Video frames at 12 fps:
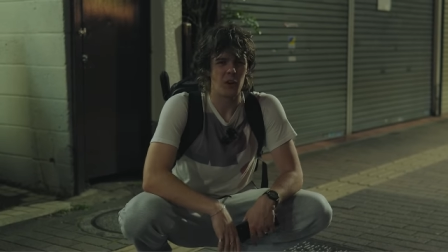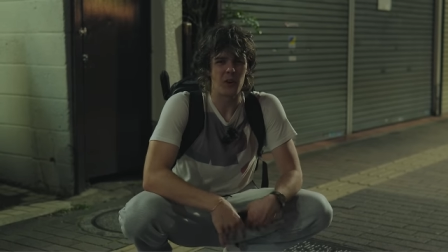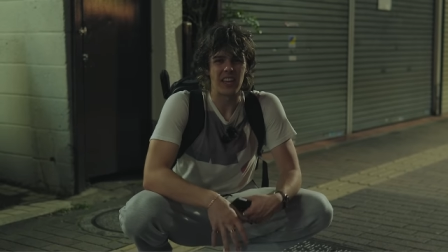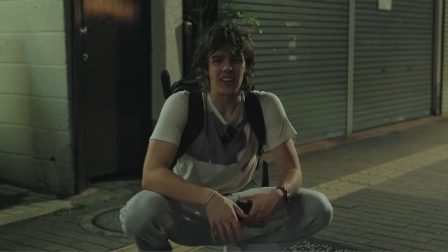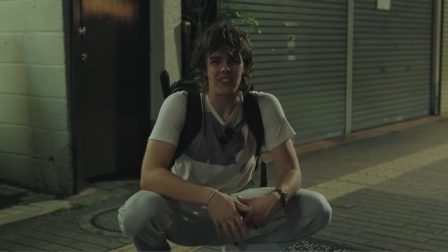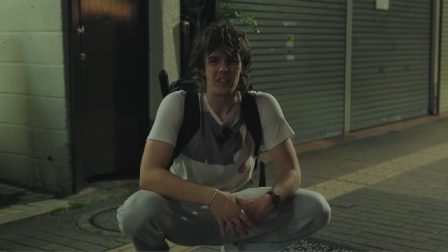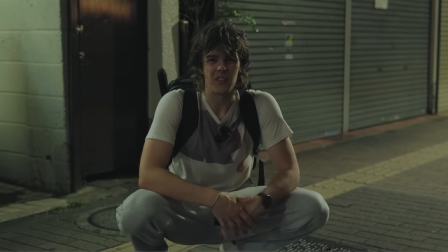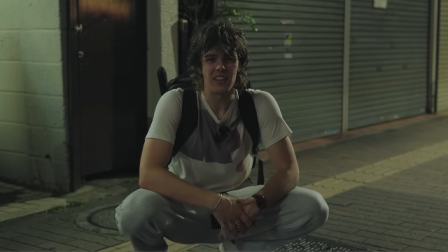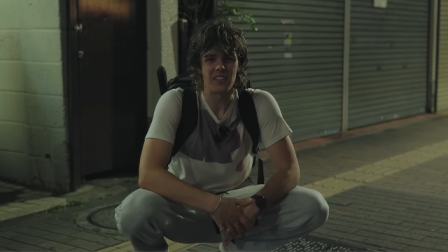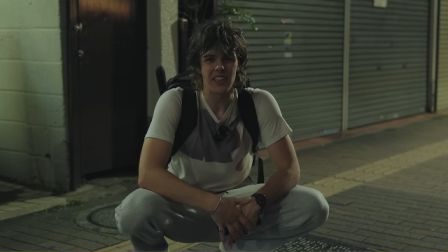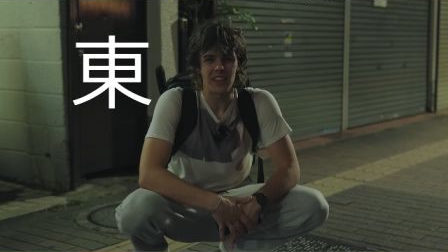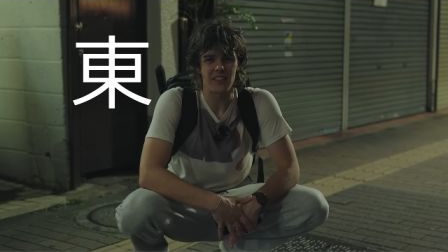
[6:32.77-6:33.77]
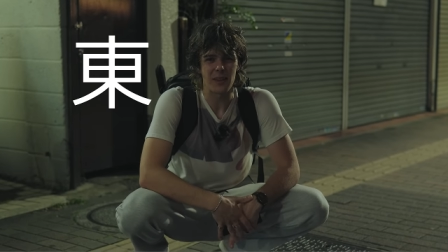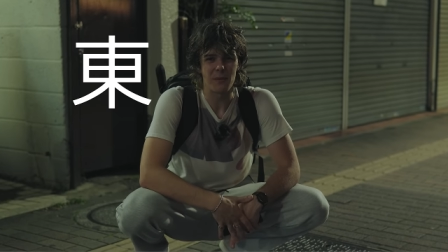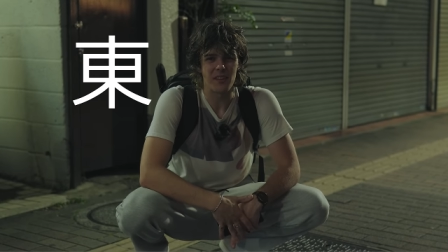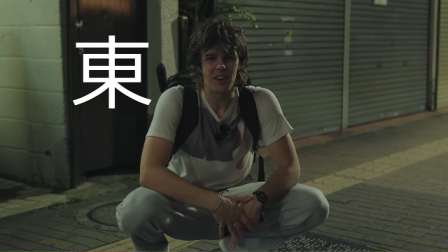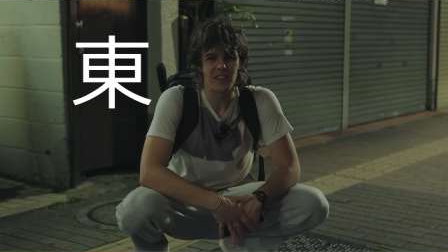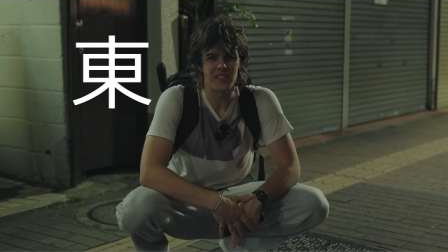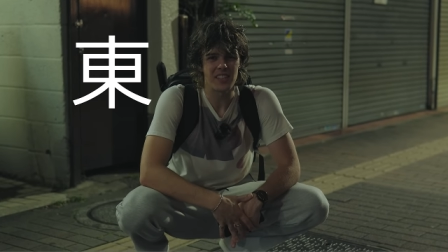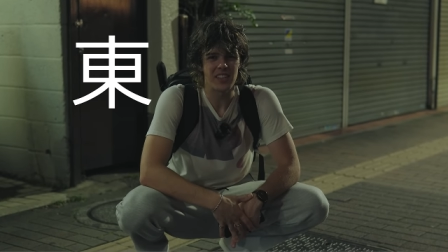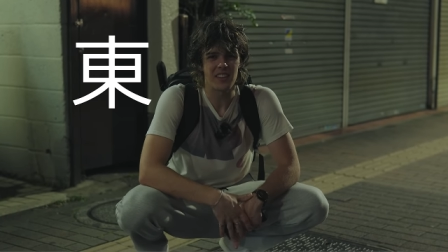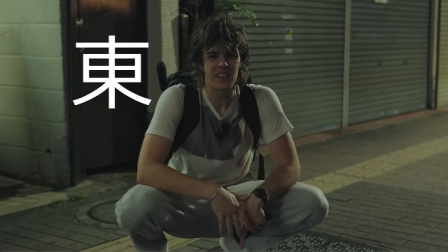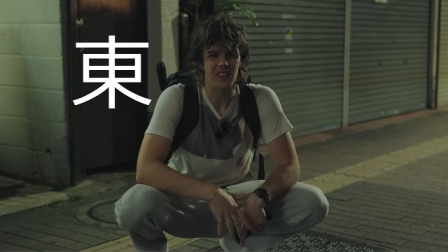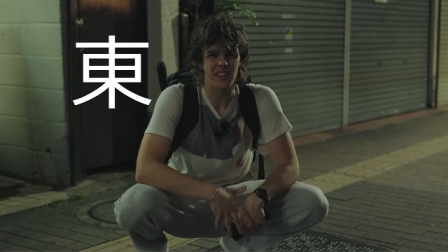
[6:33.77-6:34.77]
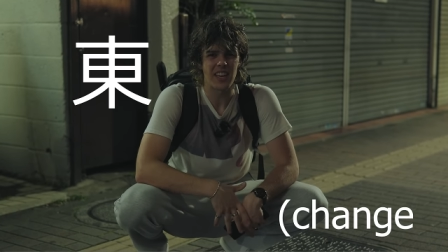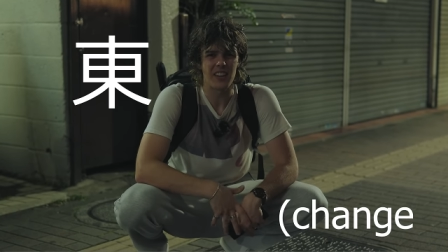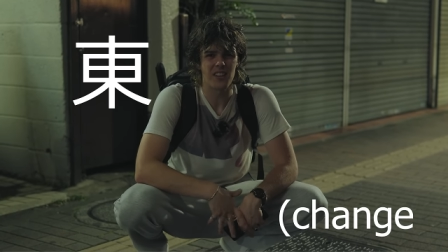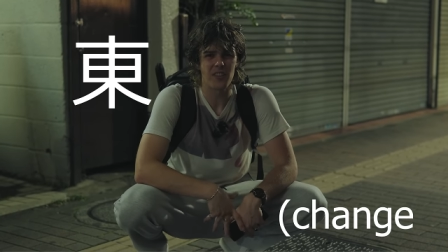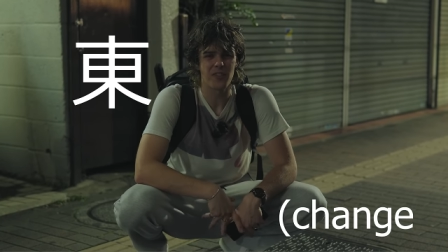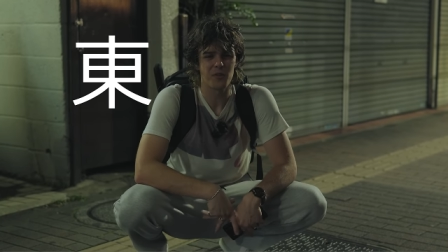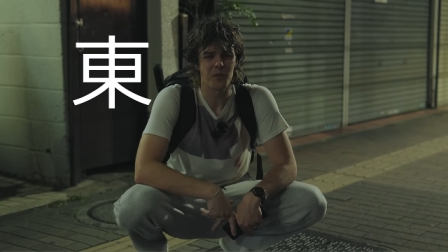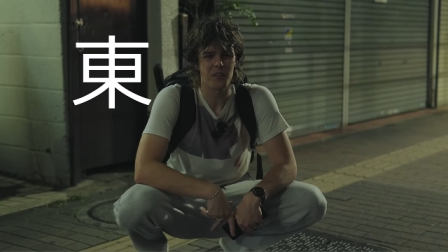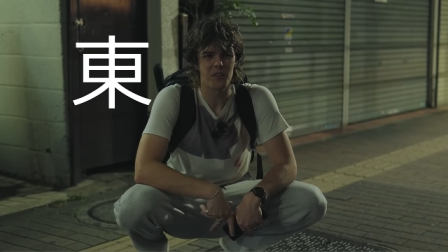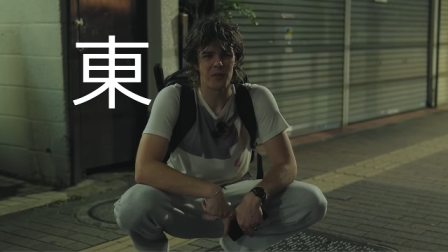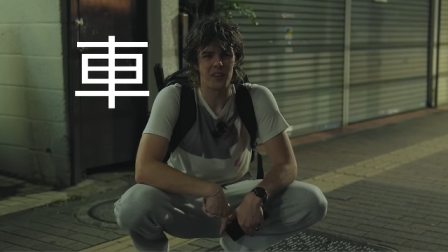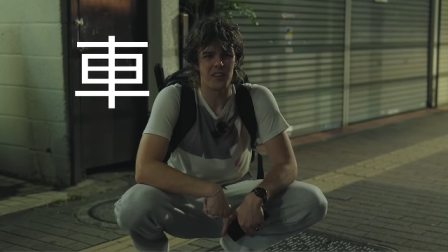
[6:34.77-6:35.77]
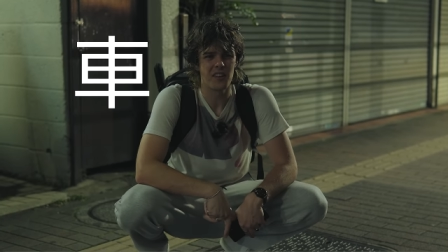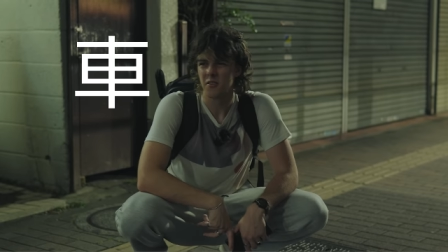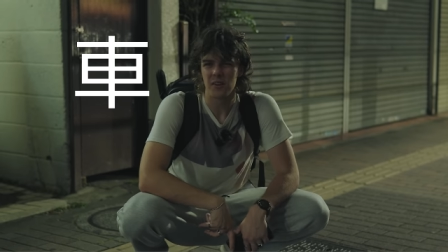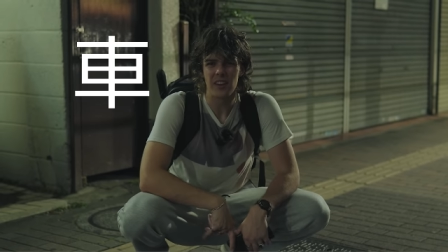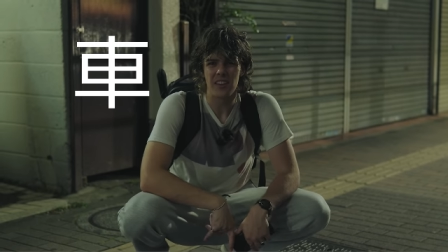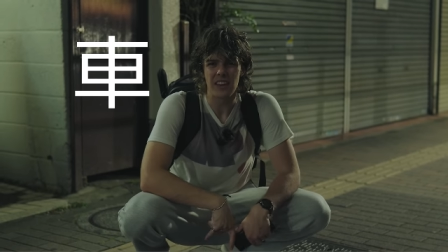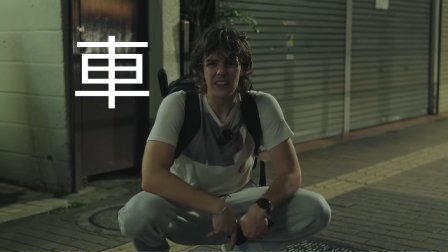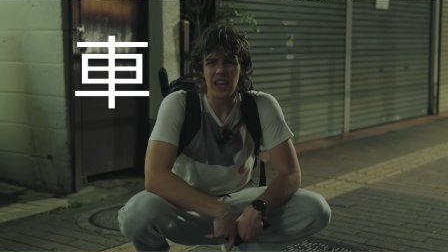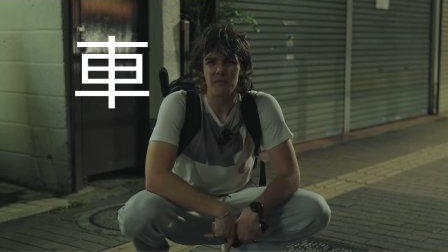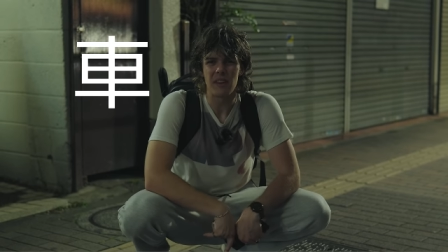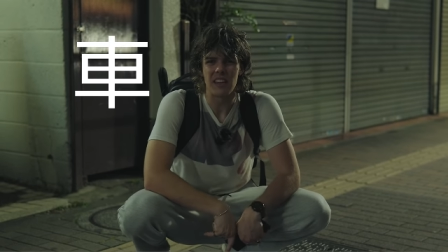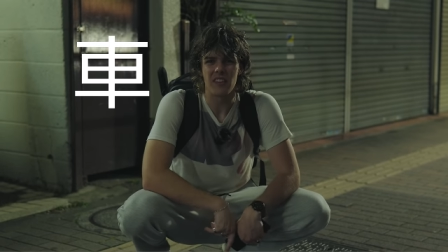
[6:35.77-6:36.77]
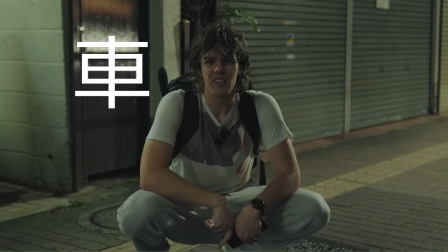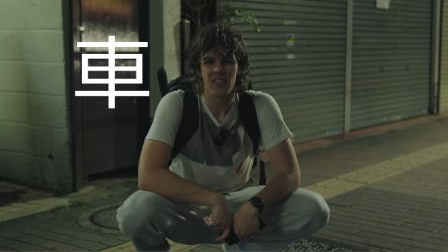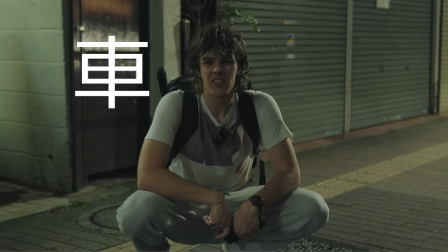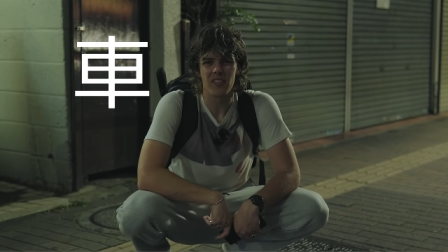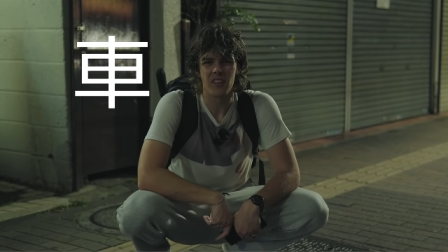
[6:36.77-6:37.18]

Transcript: Okay, so let's take the same kanji and let's add another stroke to it. What do you think that means?